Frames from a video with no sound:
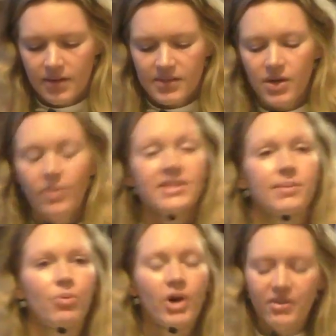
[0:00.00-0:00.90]
So it's
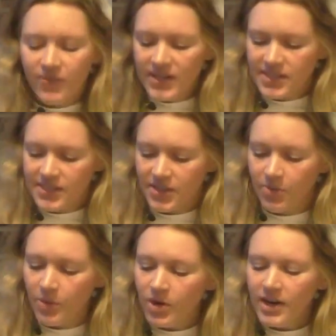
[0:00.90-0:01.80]
important for us as a
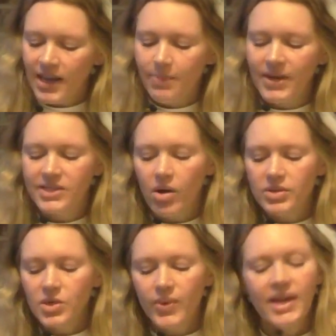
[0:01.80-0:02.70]
community, but it's
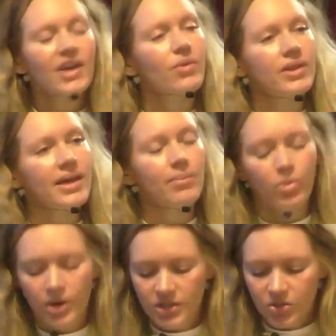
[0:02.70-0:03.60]
also equally
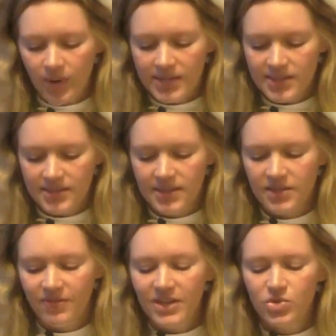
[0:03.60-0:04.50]
important to us as
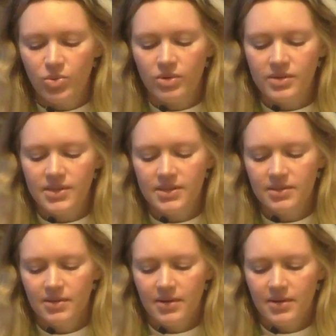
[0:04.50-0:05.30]
individuals.